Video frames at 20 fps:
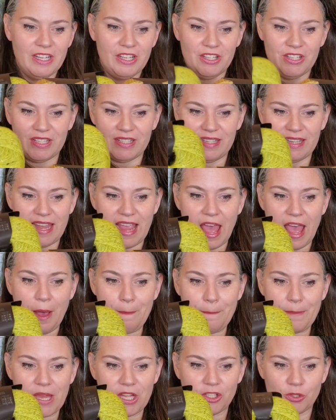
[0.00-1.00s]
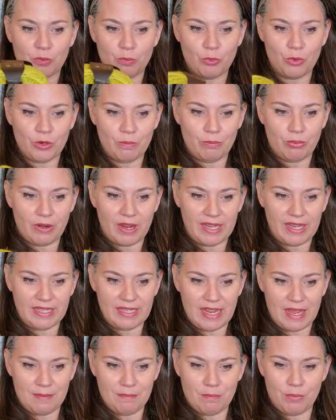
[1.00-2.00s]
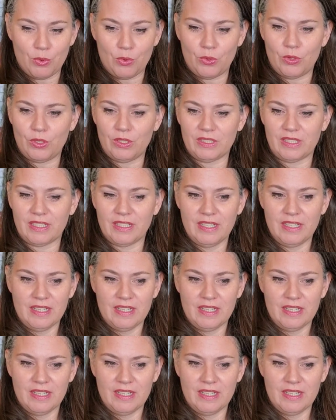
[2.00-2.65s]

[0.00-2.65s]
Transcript: You can see how much more bright and bold